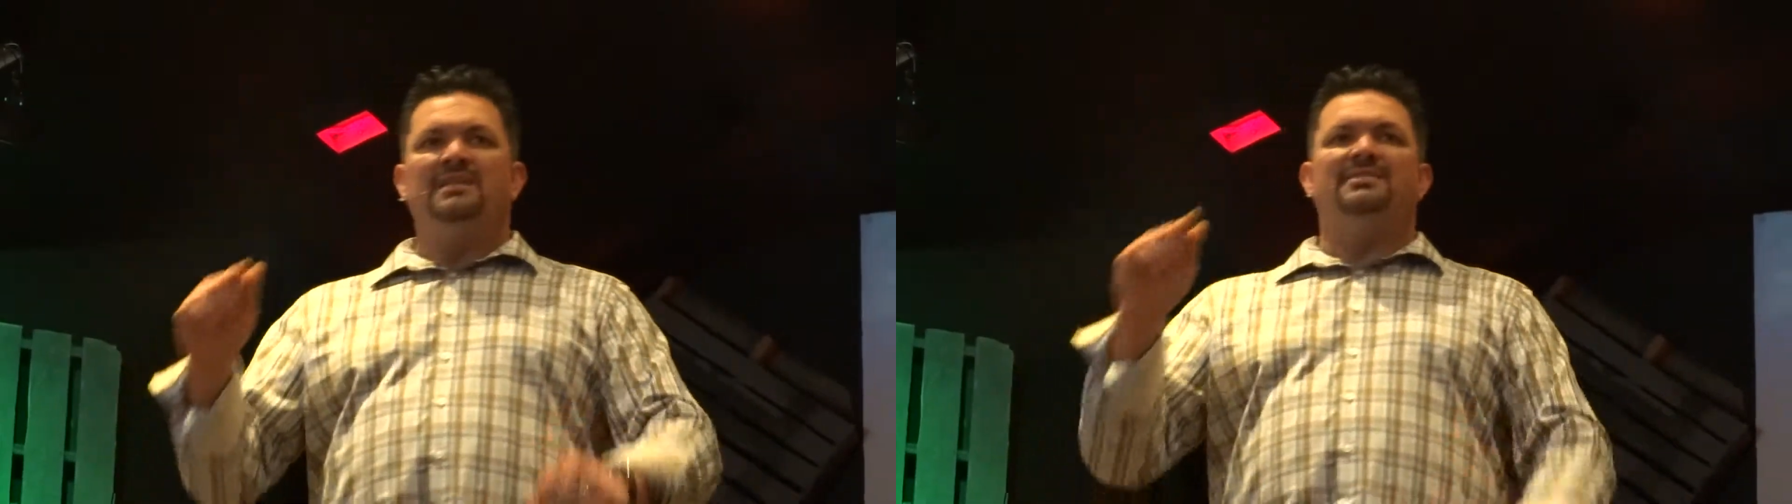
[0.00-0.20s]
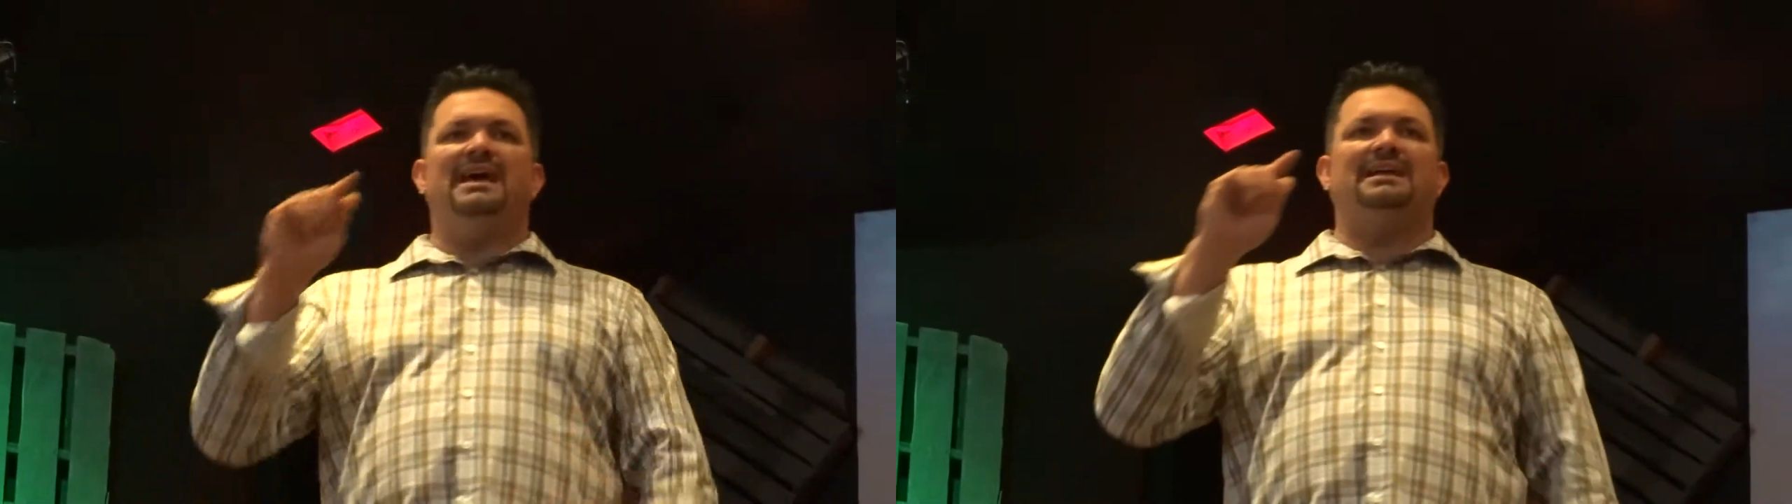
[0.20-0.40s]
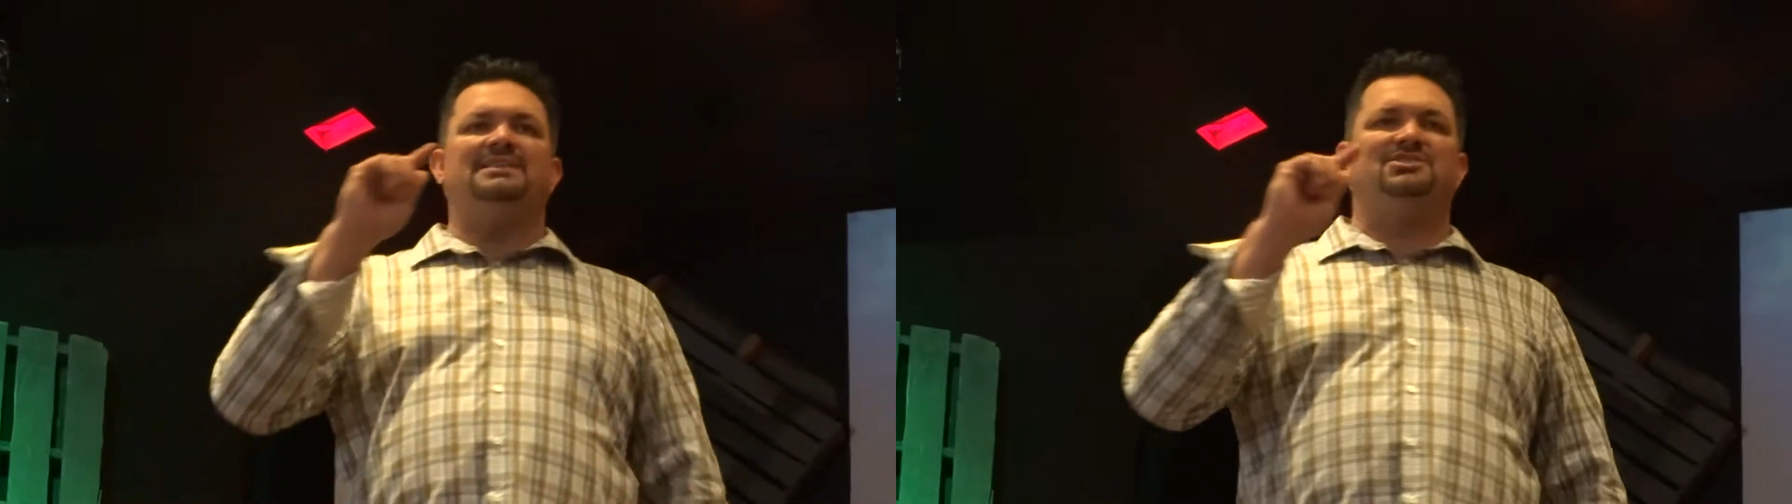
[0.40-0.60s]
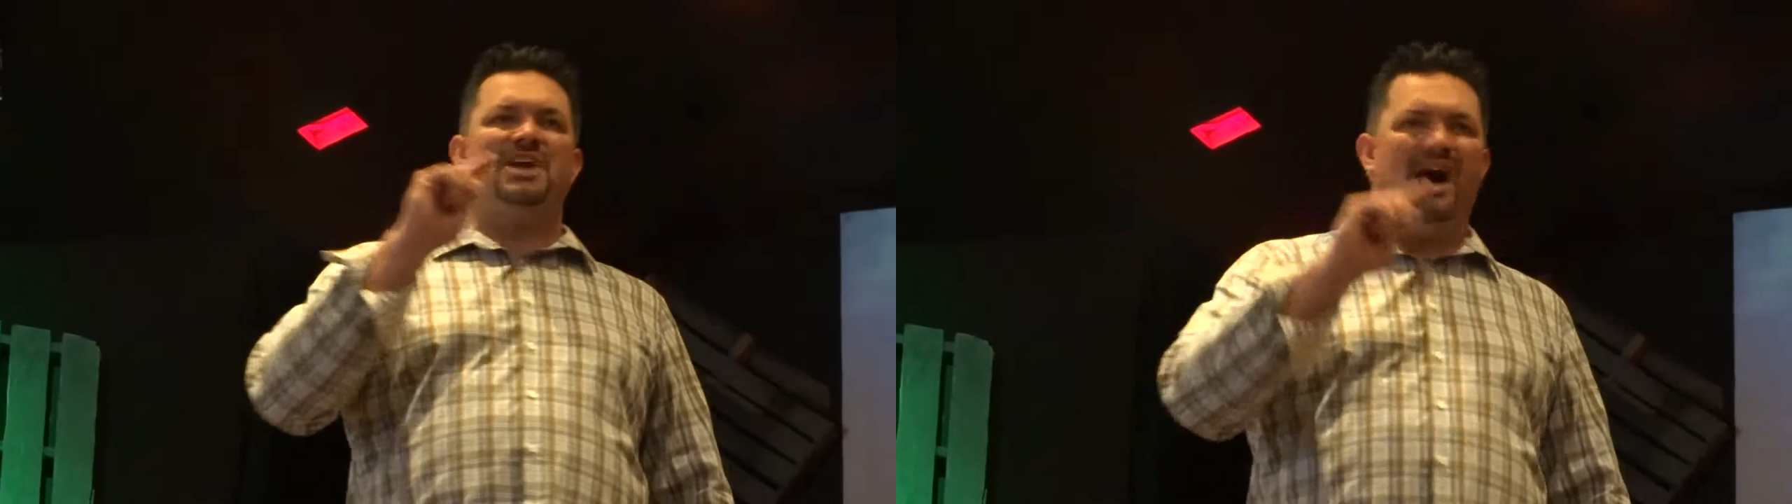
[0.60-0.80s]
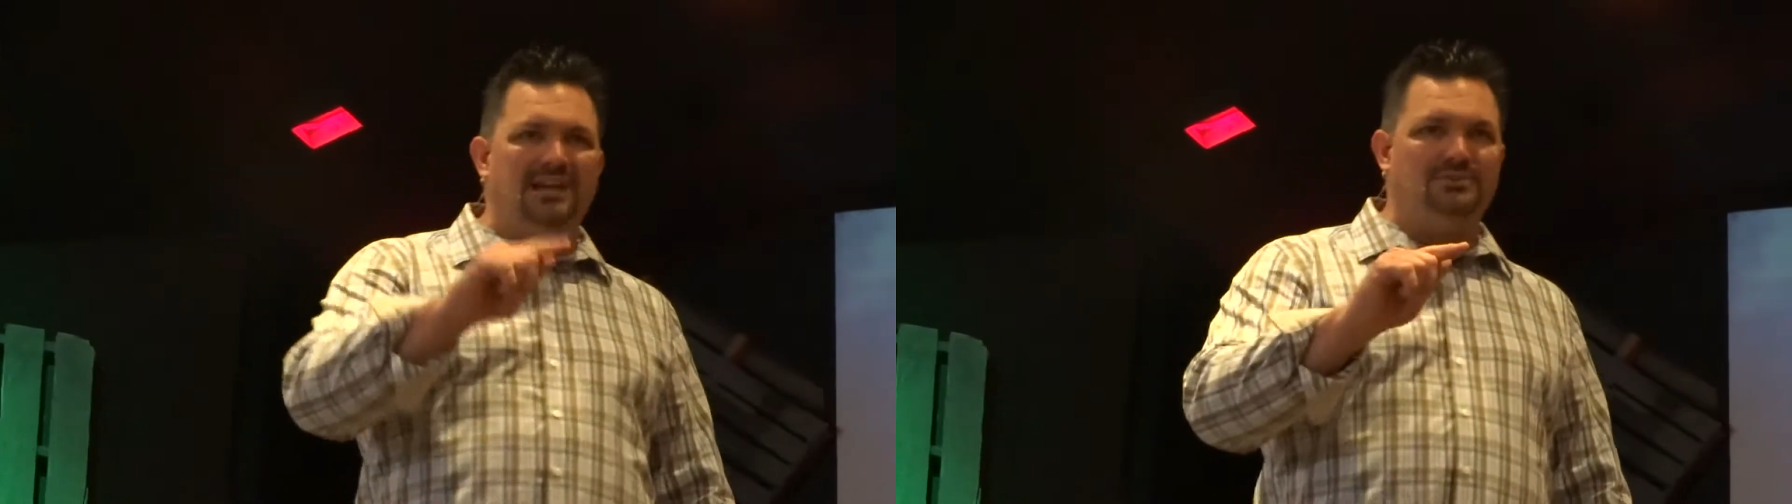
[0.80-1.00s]
that is
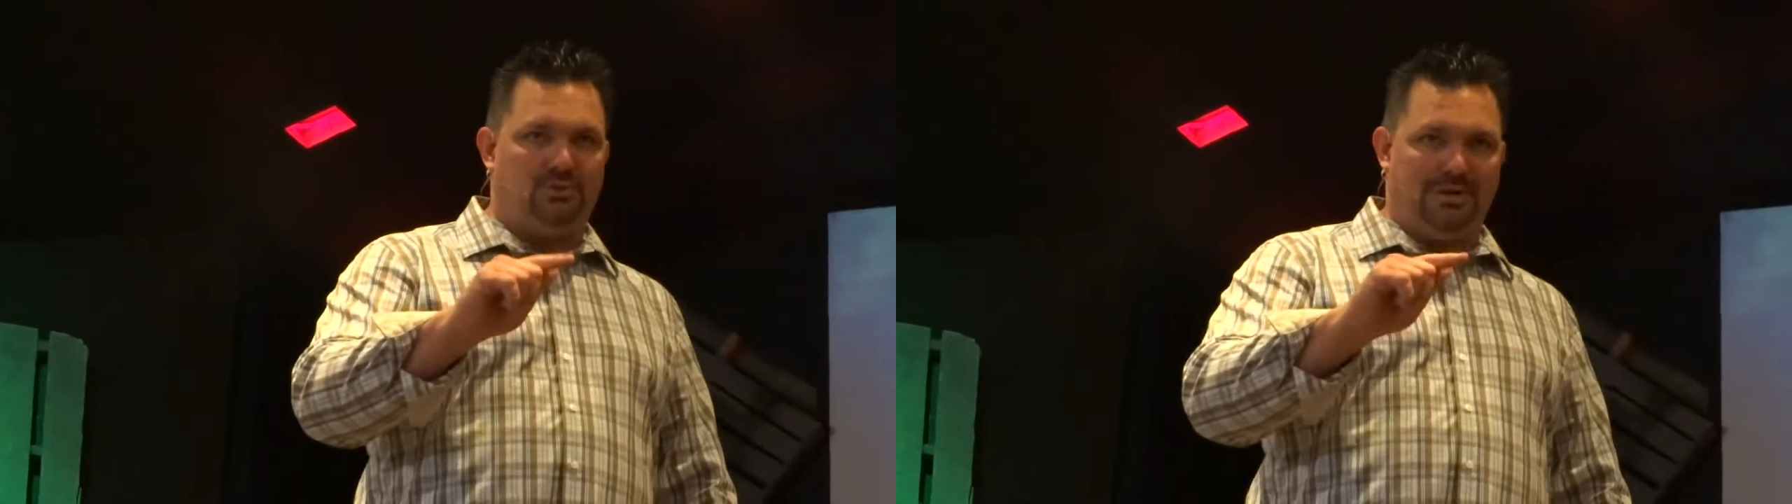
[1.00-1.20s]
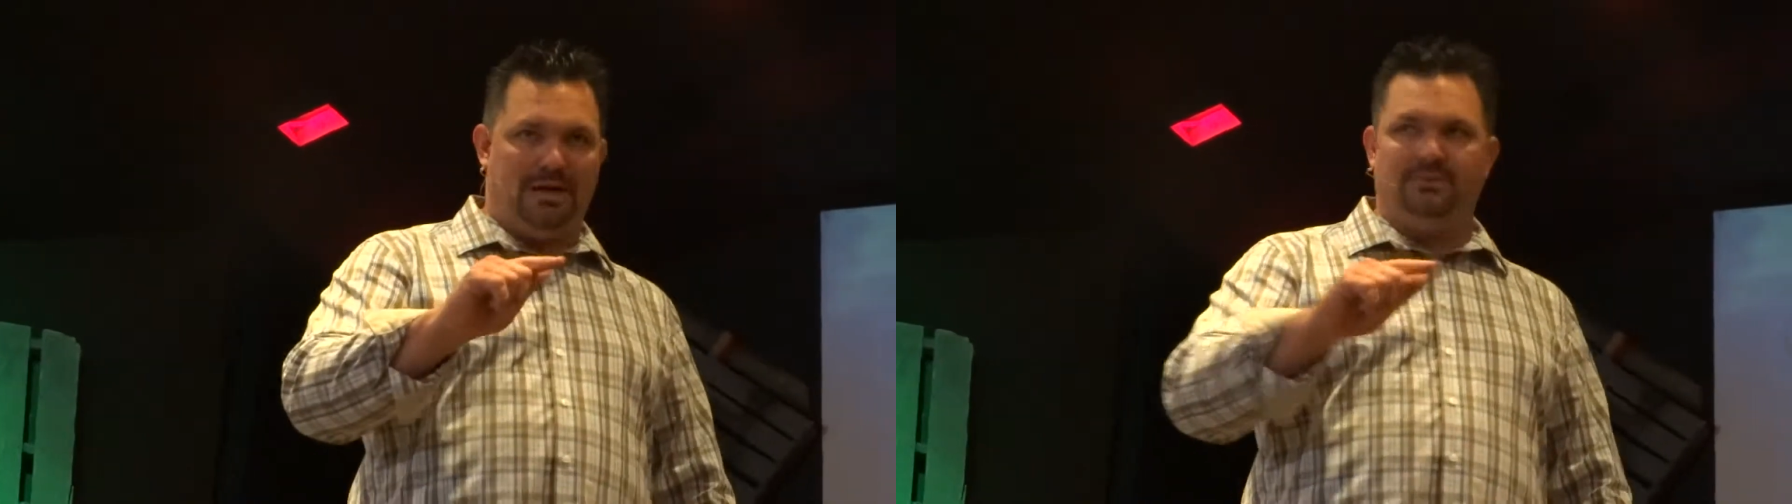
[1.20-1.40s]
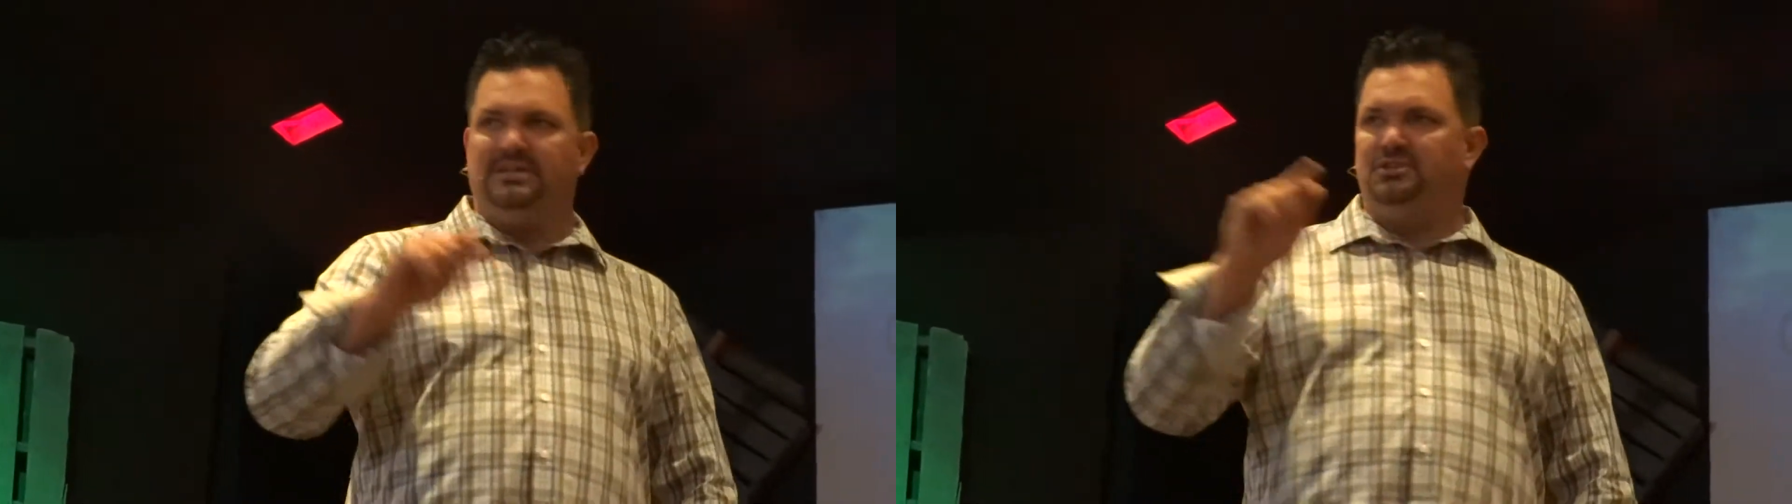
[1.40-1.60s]
contrary